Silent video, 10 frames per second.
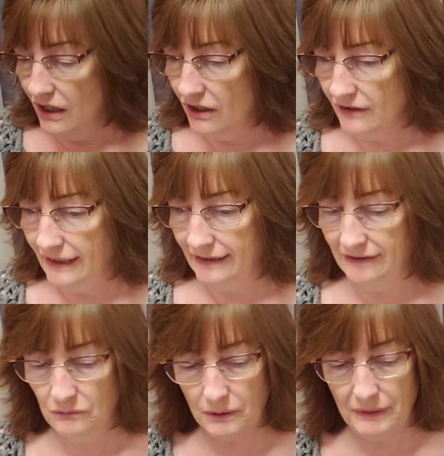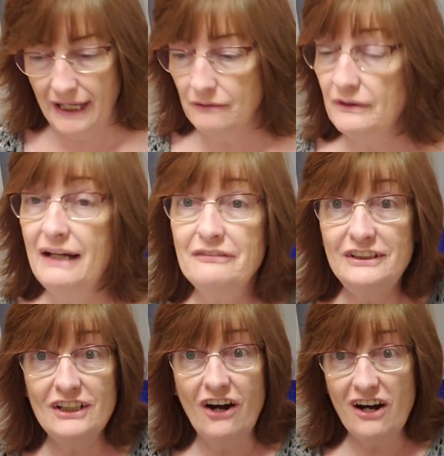All right, what do we have? We have
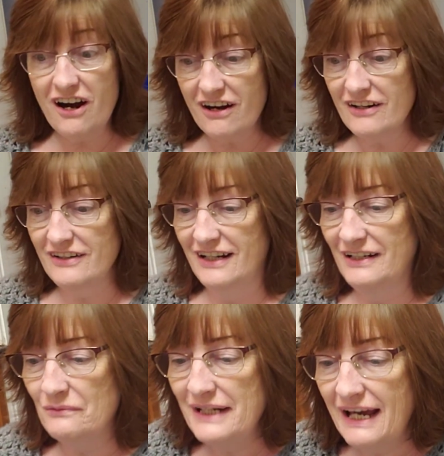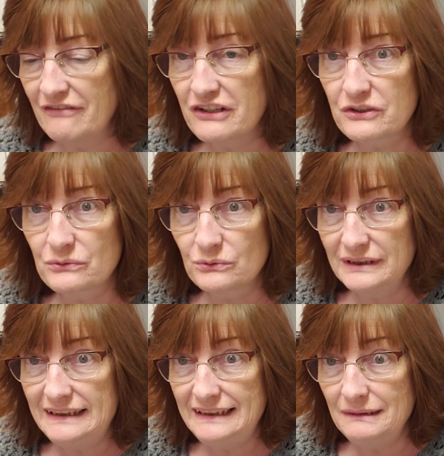yarn. We have
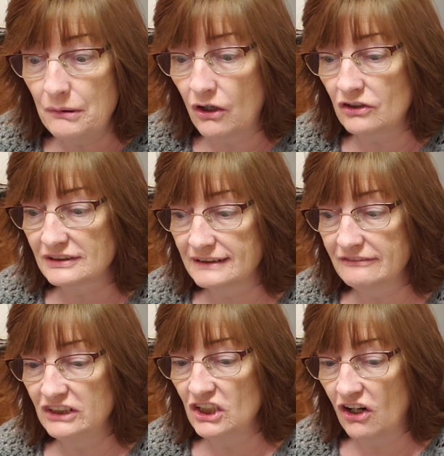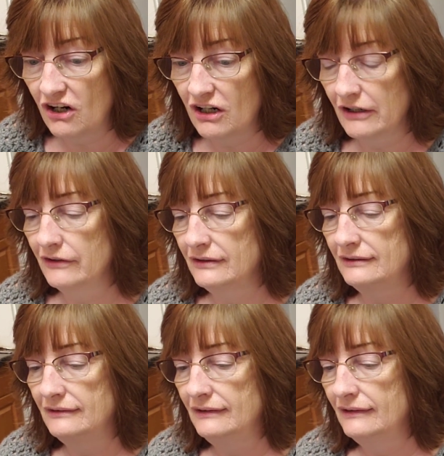three balls of yarn.
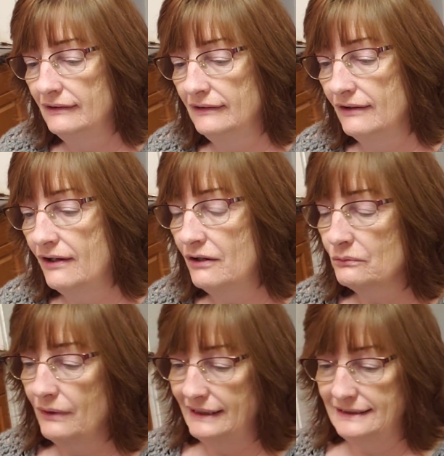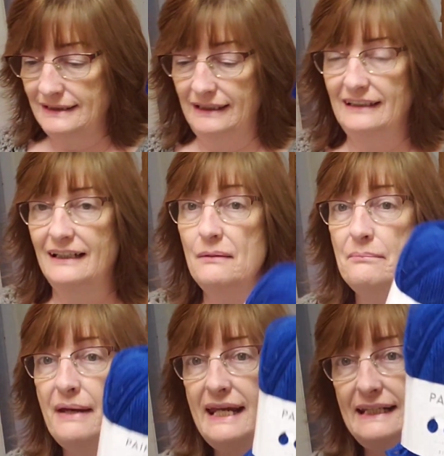All righty
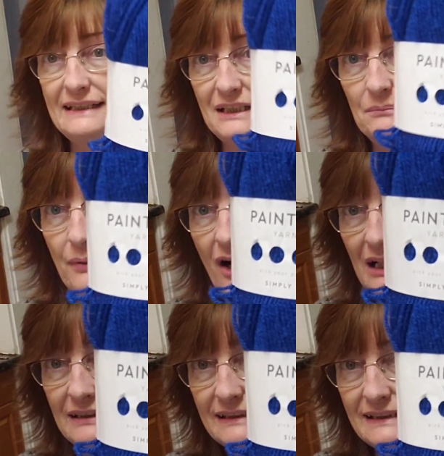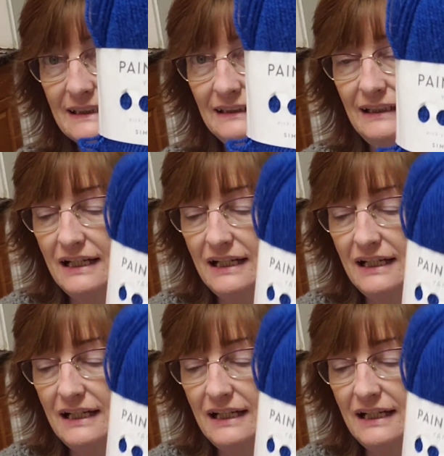paint box.